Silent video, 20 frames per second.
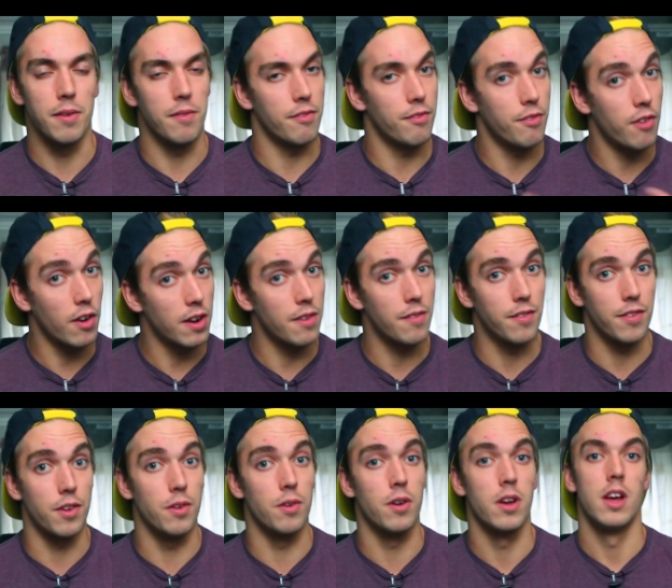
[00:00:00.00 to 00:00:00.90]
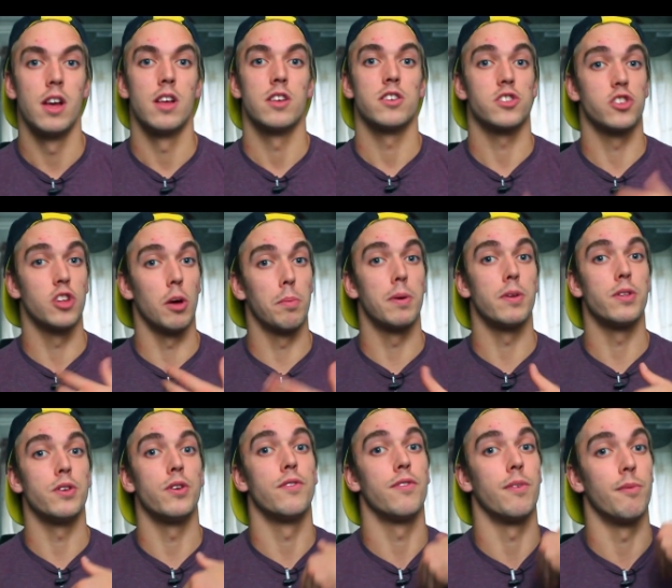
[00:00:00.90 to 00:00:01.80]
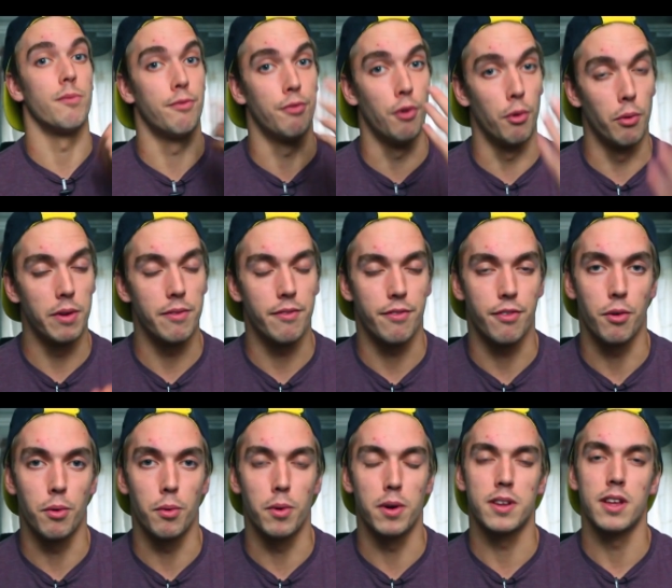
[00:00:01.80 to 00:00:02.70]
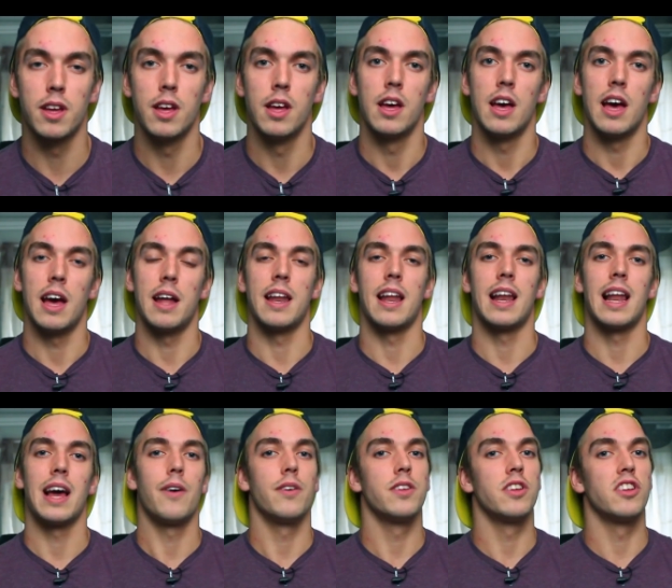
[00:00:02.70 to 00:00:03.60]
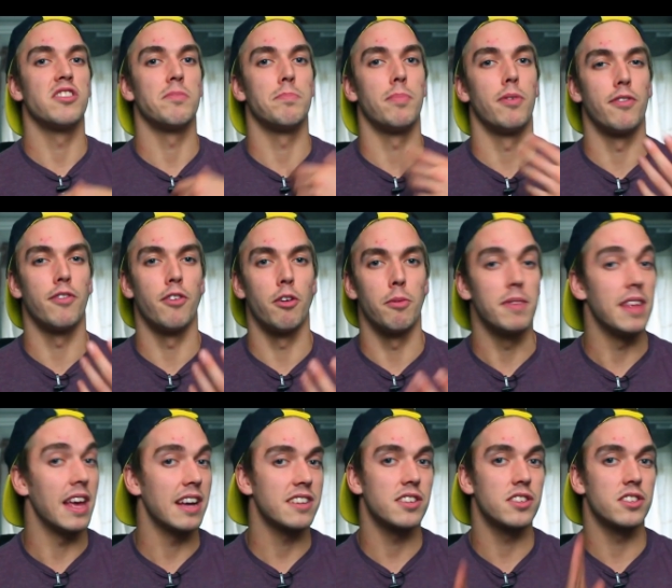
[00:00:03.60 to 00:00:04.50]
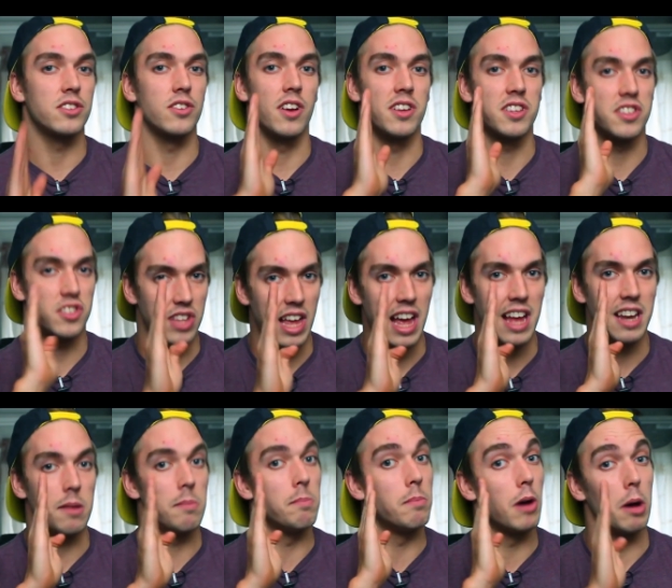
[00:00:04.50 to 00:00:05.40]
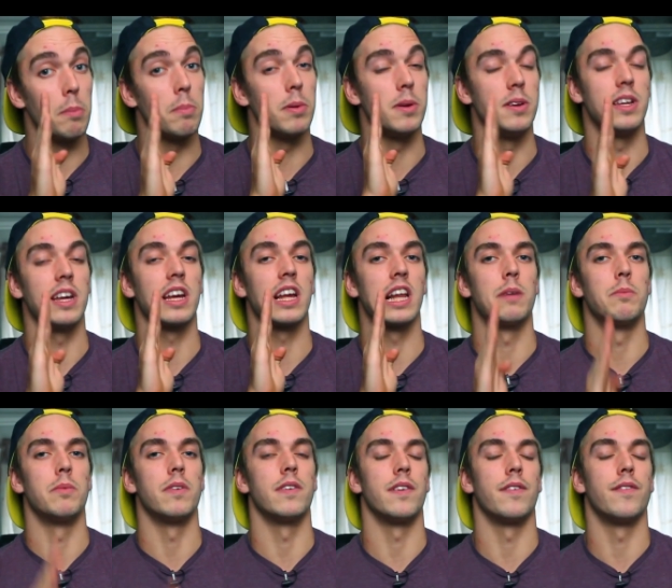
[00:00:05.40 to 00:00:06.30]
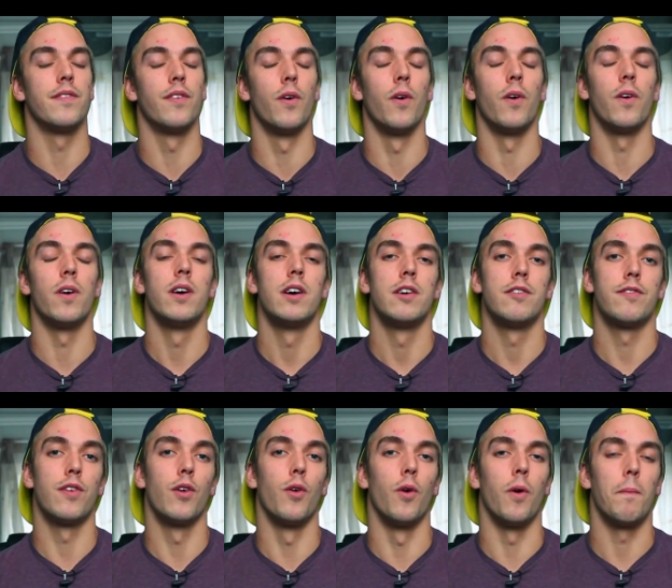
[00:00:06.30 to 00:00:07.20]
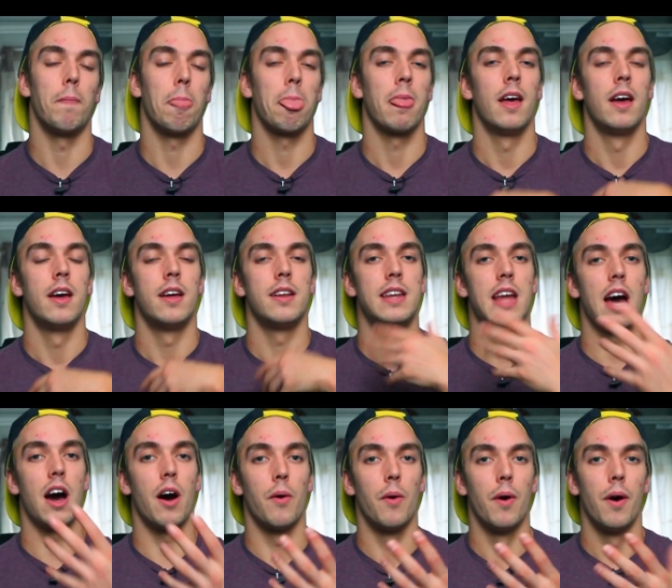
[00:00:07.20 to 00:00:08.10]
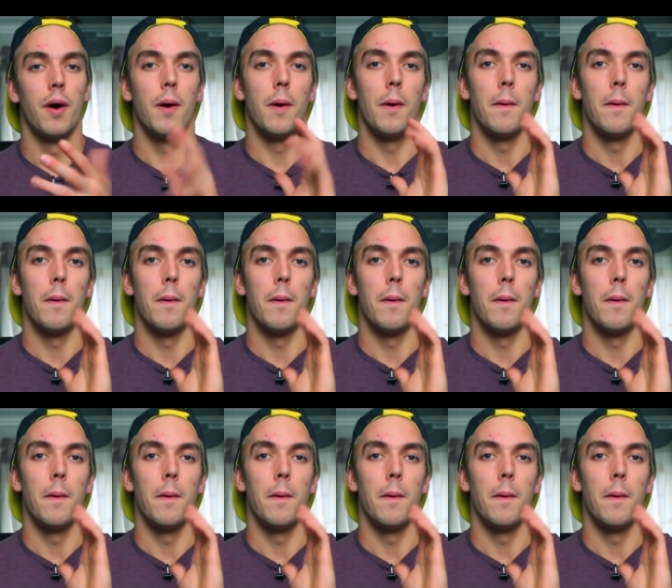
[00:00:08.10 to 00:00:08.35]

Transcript: in front of you, stopping you from falling forward and allowing you to perform the exercise standing perpendicular with the floor. Now,